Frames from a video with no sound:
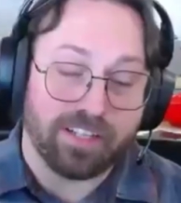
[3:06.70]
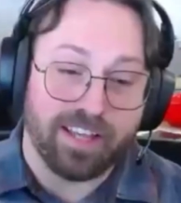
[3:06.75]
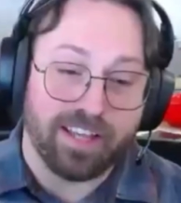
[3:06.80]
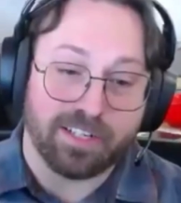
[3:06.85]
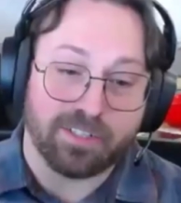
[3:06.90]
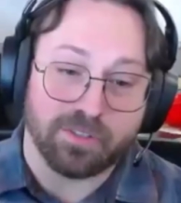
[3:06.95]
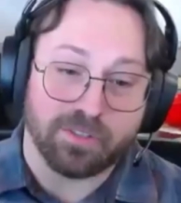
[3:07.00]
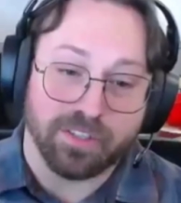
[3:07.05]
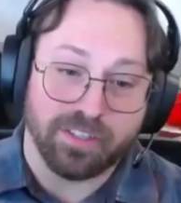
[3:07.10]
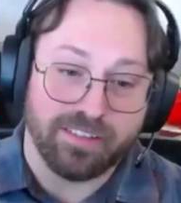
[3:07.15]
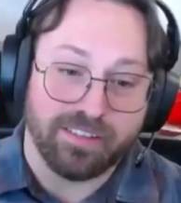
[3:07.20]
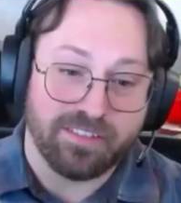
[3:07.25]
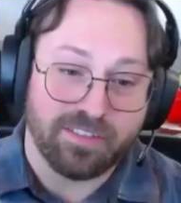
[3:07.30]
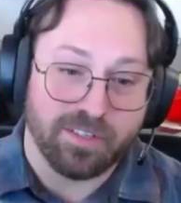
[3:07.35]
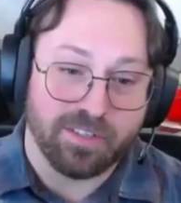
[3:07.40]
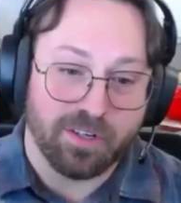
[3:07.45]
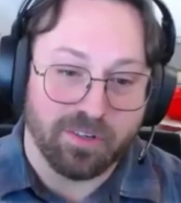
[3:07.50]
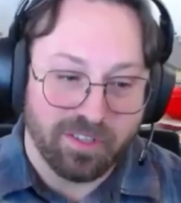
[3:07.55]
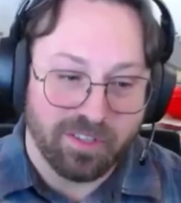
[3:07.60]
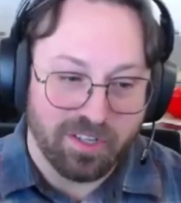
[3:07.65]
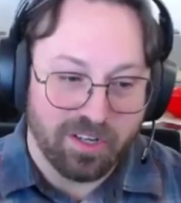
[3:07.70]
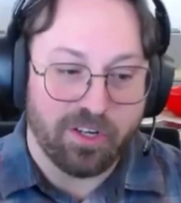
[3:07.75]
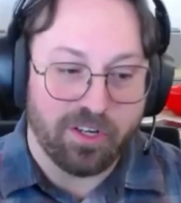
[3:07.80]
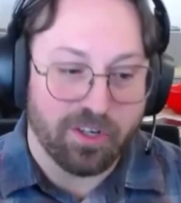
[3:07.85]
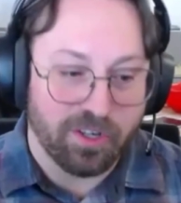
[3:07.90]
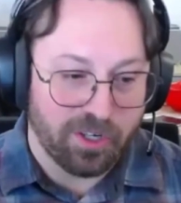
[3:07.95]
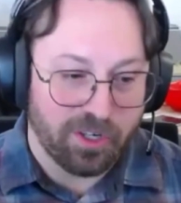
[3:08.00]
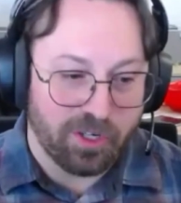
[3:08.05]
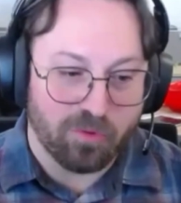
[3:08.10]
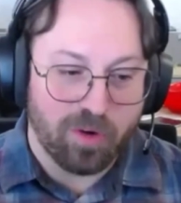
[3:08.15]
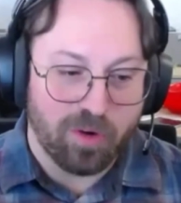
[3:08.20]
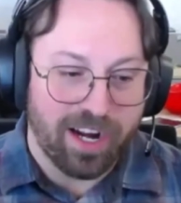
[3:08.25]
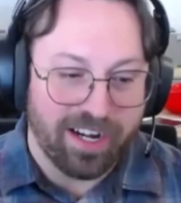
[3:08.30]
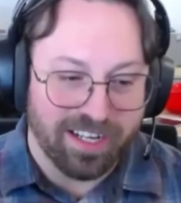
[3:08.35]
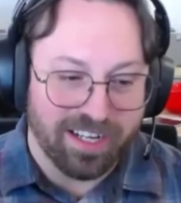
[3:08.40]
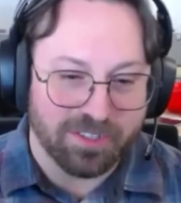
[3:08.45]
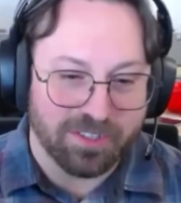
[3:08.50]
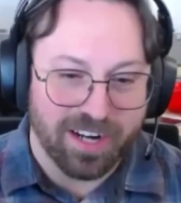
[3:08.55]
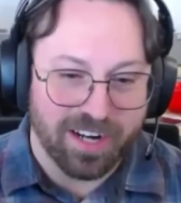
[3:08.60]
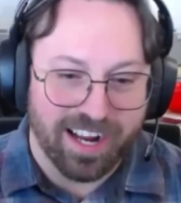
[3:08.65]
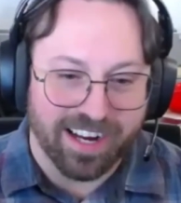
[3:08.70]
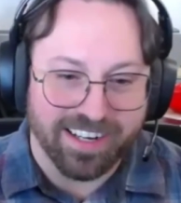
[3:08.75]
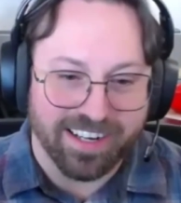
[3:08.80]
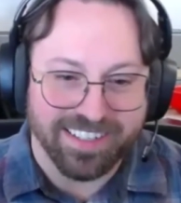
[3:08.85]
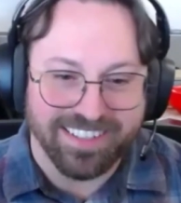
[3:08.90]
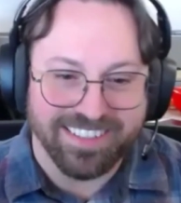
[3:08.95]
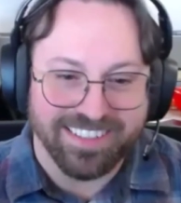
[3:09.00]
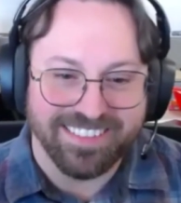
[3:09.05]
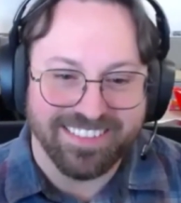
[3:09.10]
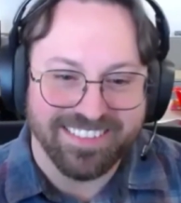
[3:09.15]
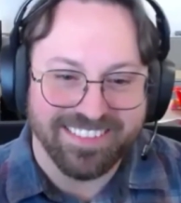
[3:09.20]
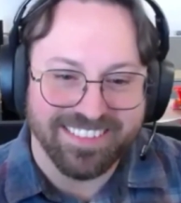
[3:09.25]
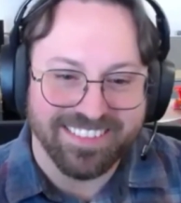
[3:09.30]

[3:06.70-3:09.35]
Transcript: perfect, actually. So you're right on track.